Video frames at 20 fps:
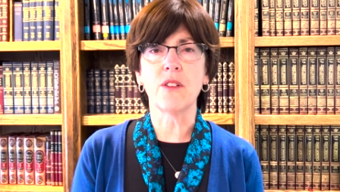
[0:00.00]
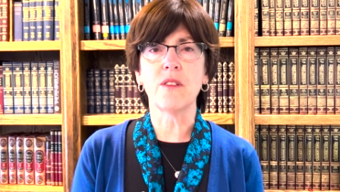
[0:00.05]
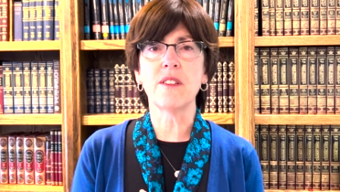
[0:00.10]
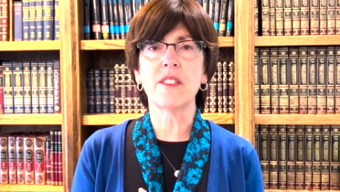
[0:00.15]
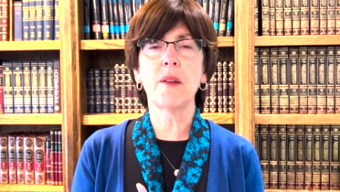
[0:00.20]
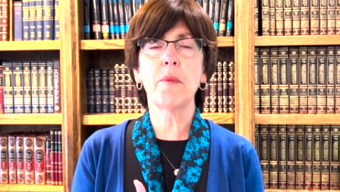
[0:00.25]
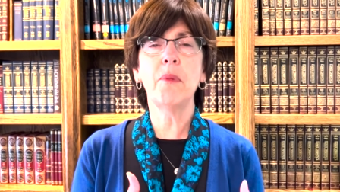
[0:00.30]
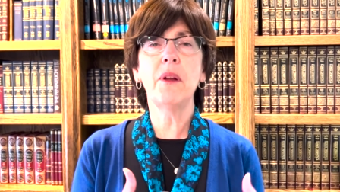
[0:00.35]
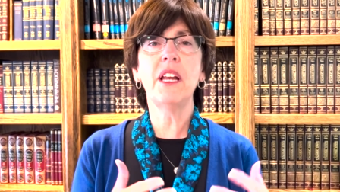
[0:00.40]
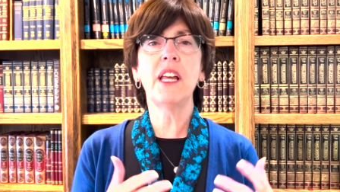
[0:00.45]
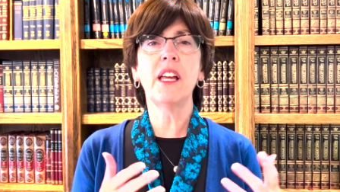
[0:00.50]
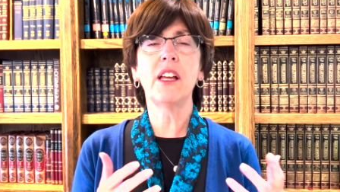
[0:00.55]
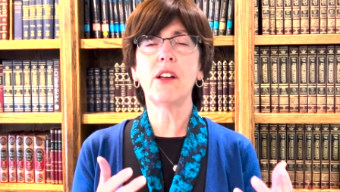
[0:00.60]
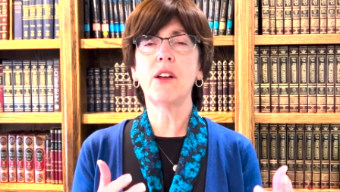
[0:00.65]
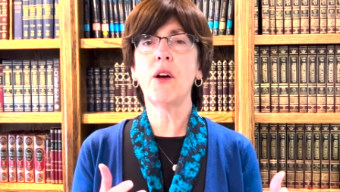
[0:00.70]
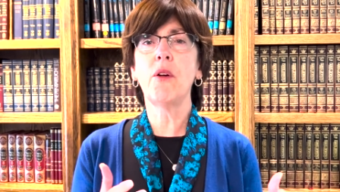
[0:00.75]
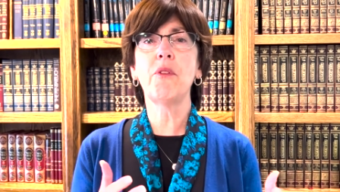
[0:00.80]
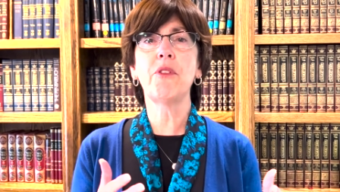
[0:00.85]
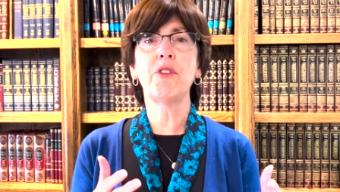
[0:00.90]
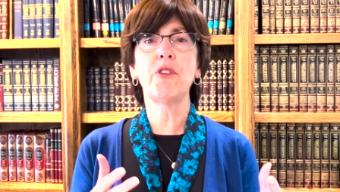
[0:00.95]
Somebody can
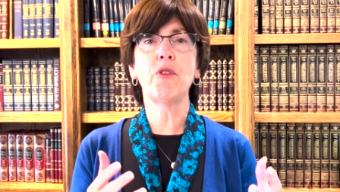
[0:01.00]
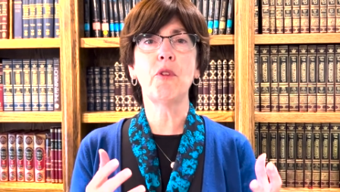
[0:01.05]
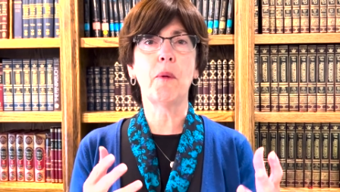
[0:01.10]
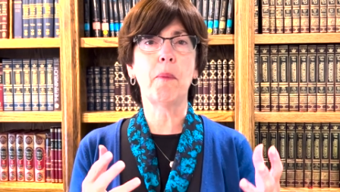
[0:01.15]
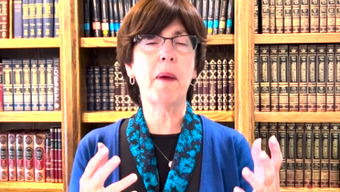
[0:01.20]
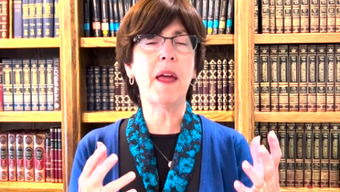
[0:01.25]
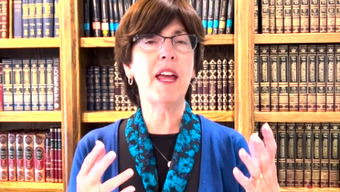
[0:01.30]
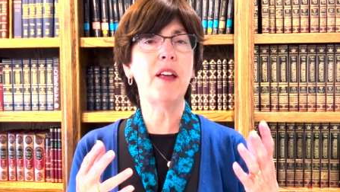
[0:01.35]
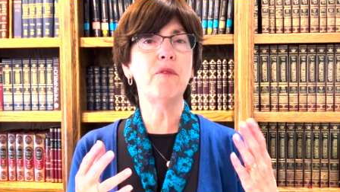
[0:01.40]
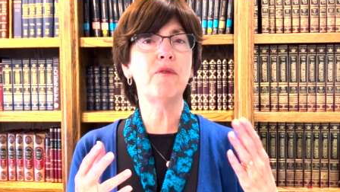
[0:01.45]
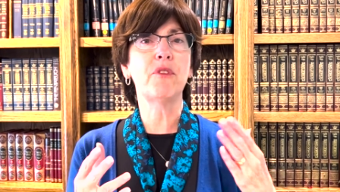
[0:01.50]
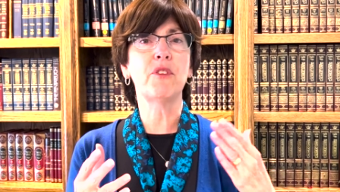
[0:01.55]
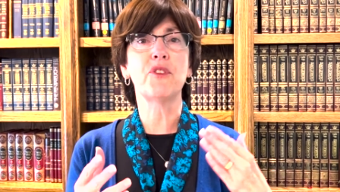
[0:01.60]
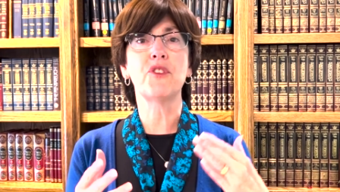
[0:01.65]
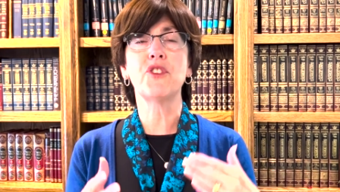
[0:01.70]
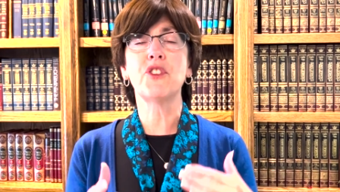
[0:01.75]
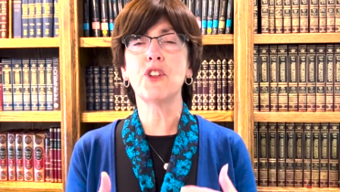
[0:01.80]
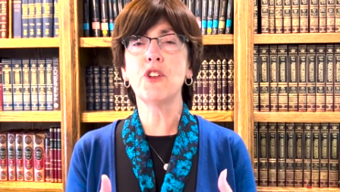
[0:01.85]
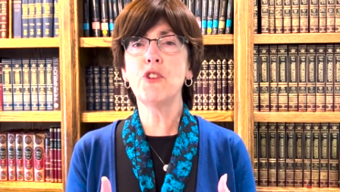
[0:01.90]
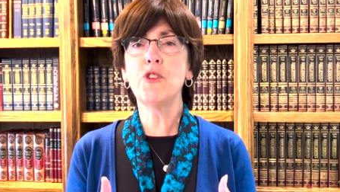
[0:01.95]
go through a painful
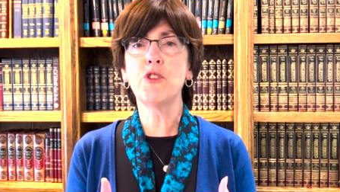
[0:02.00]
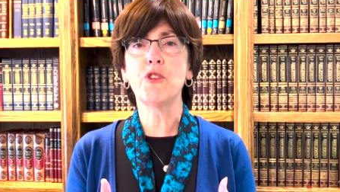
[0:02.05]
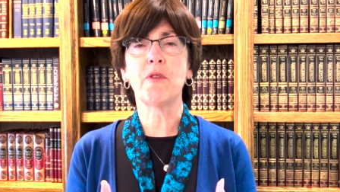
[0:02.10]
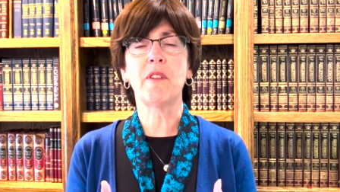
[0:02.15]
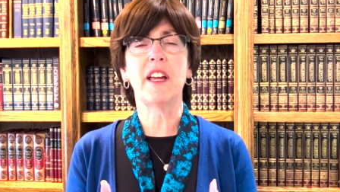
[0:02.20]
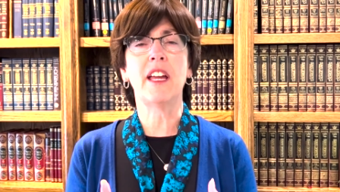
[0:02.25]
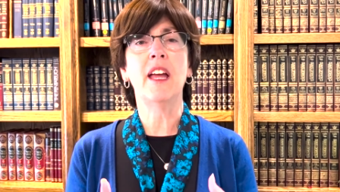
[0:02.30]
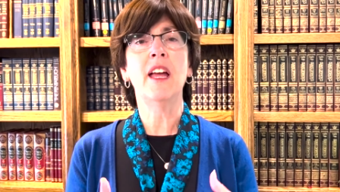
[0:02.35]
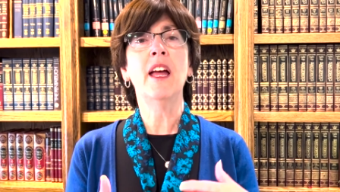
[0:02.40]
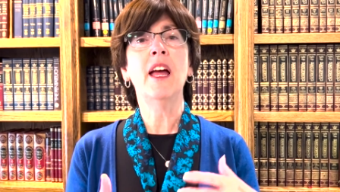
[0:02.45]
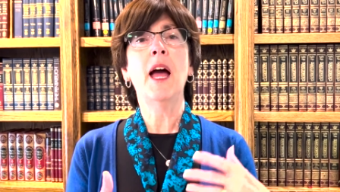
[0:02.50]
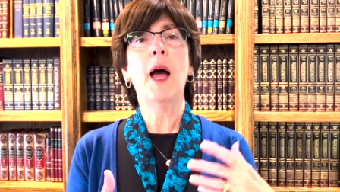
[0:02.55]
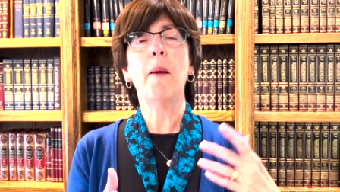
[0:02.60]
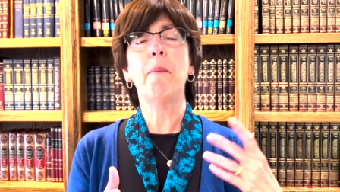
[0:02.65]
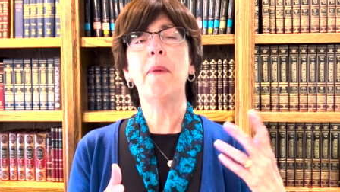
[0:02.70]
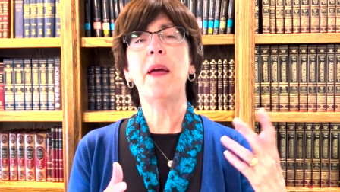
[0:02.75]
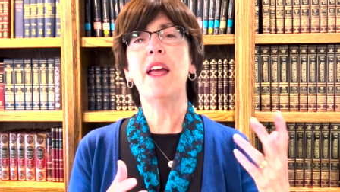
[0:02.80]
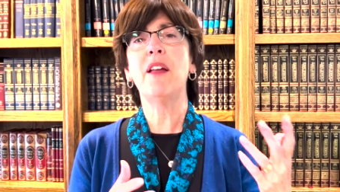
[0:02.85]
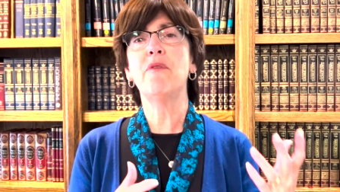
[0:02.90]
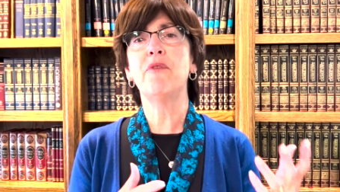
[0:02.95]
surgery, a
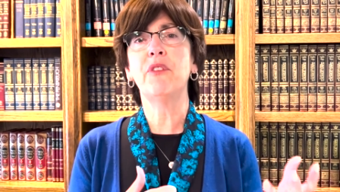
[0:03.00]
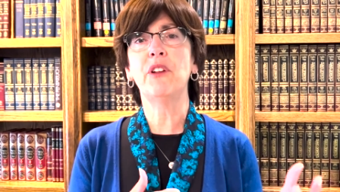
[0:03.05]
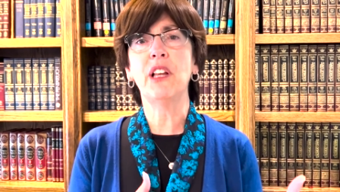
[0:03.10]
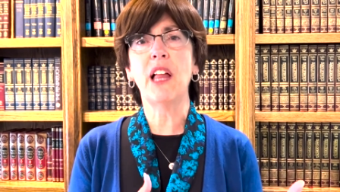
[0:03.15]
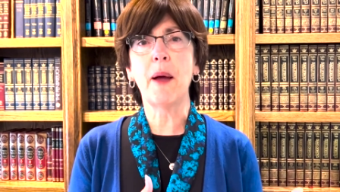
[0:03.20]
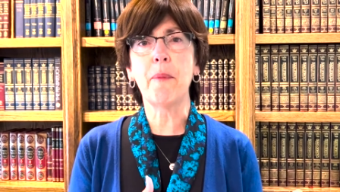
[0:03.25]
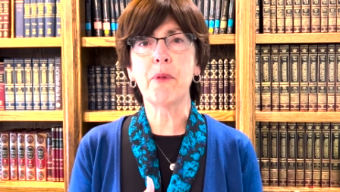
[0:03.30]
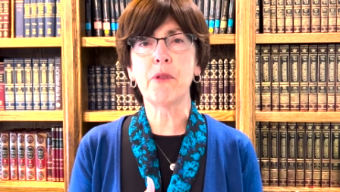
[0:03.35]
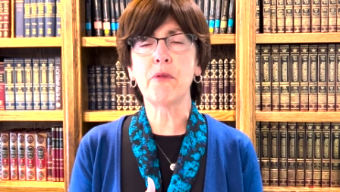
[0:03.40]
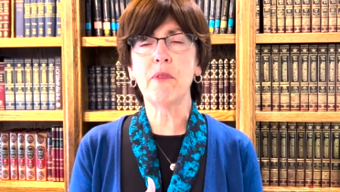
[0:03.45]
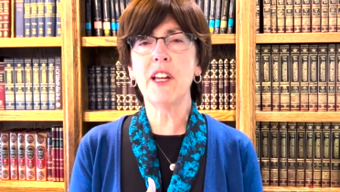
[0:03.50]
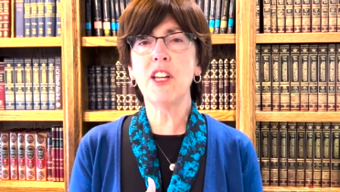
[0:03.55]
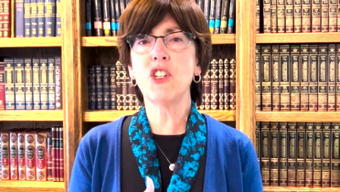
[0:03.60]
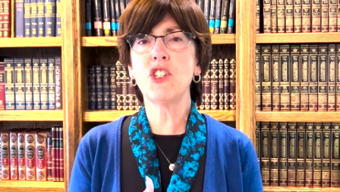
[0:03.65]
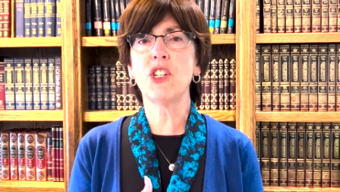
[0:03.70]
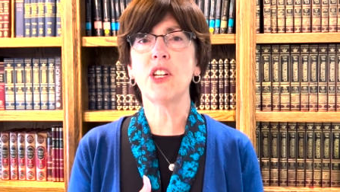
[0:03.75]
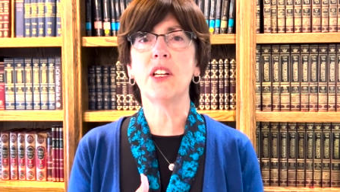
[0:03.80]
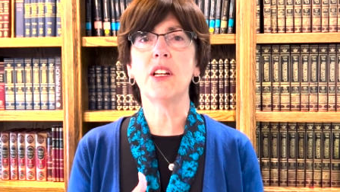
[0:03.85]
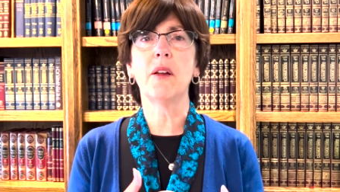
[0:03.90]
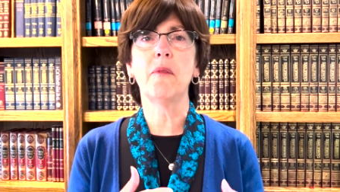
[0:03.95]
painful
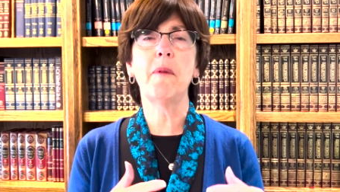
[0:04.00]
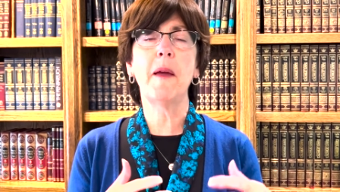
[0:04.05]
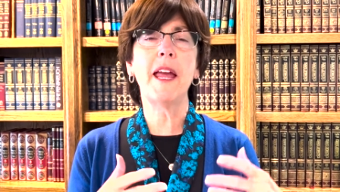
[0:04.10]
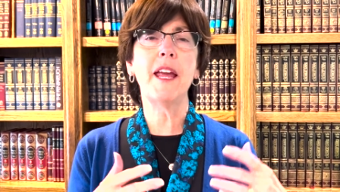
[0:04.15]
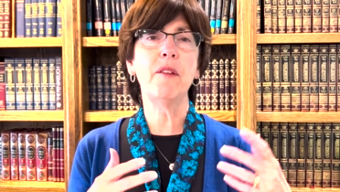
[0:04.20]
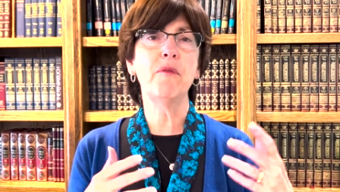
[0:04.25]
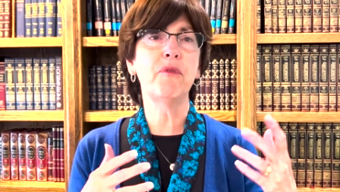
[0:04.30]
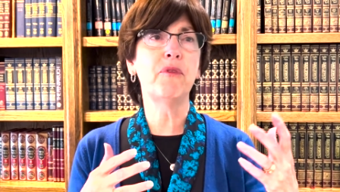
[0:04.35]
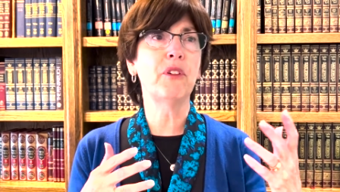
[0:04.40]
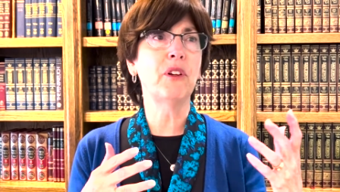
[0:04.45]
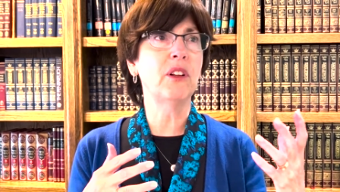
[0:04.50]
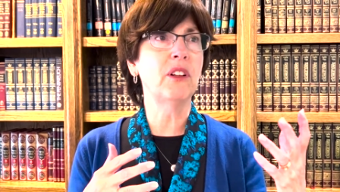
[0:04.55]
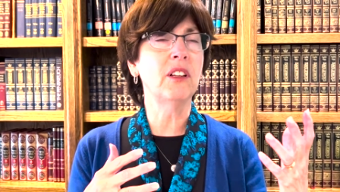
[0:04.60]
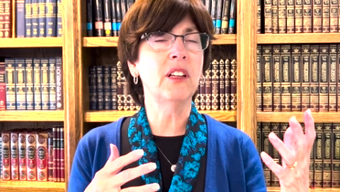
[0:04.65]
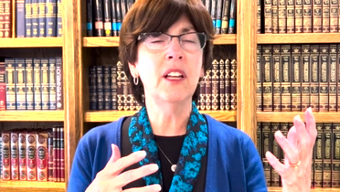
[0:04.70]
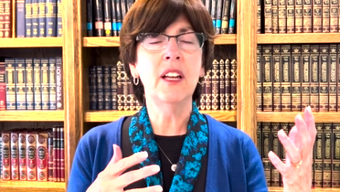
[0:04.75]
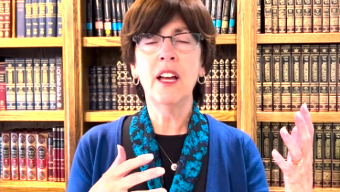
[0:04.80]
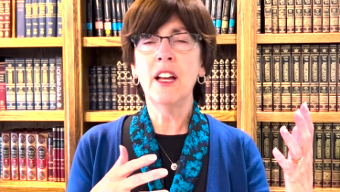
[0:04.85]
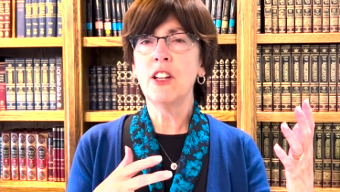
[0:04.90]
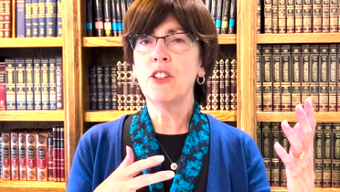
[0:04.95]
operation, a painful
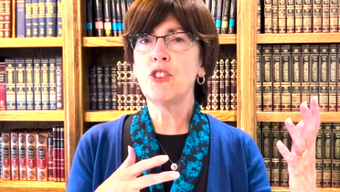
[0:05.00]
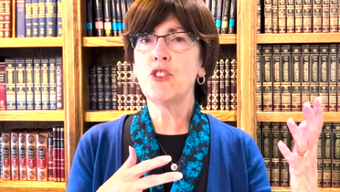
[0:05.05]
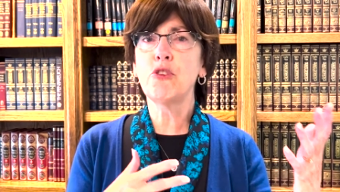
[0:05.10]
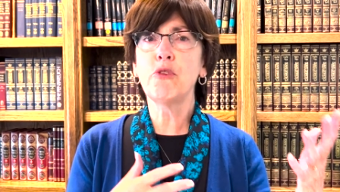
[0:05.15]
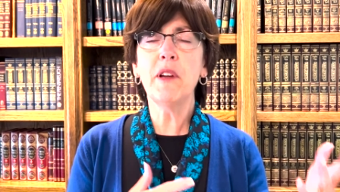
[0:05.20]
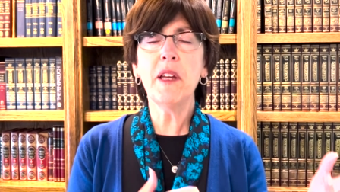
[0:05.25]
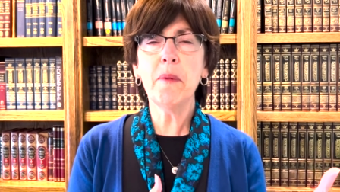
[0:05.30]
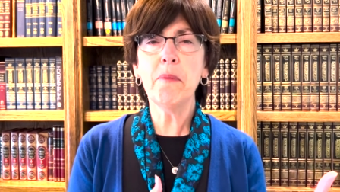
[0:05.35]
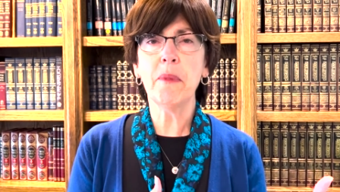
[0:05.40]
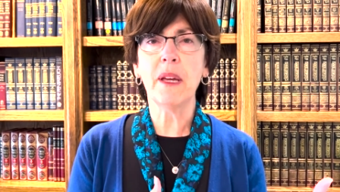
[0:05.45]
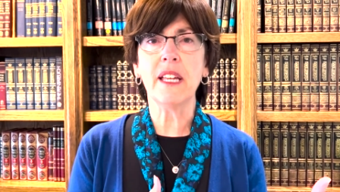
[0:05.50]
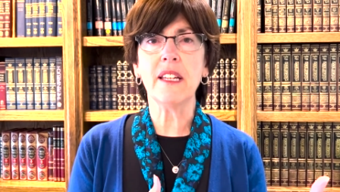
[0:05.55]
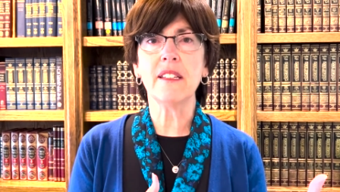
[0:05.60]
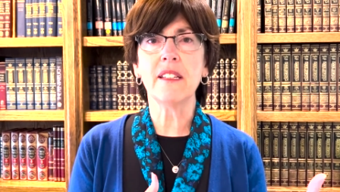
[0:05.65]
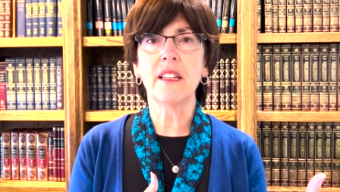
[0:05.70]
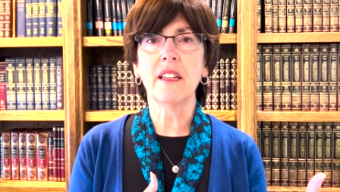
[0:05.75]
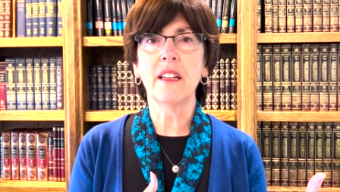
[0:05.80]
treatment,